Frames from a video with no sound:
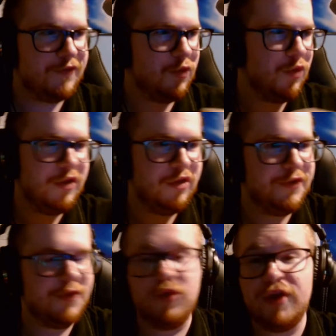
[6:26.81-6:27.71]
If you want to look
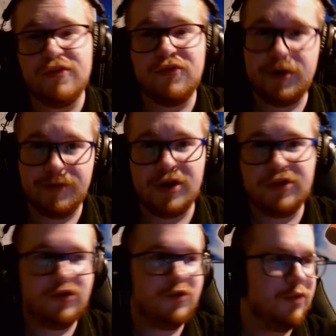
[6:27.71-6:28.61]
at the rest of what I'm going to
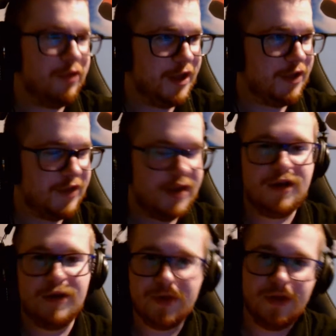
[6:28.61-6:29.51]
do, like I said,
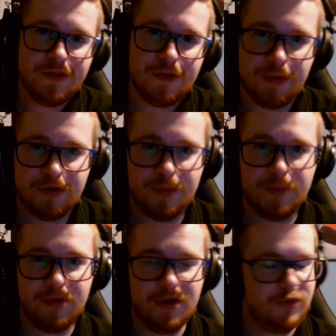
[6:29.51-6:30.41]
I'm going to link the paste pin
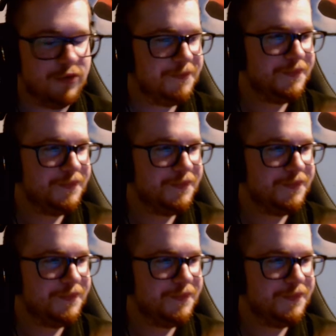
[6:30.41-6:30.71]
below